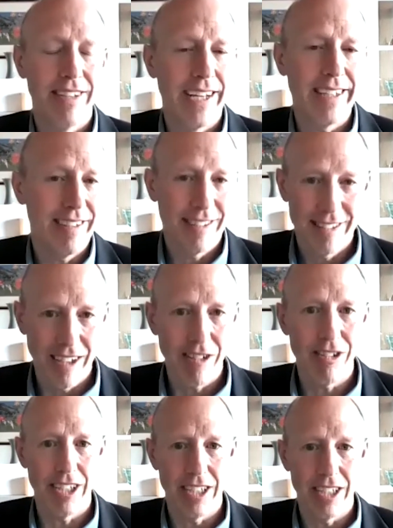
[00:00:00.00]
Not
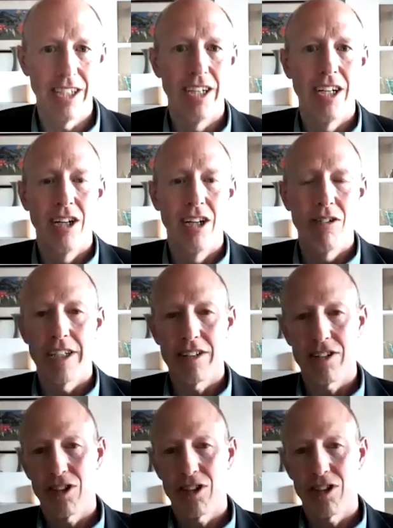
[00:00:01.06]
necessarily, right?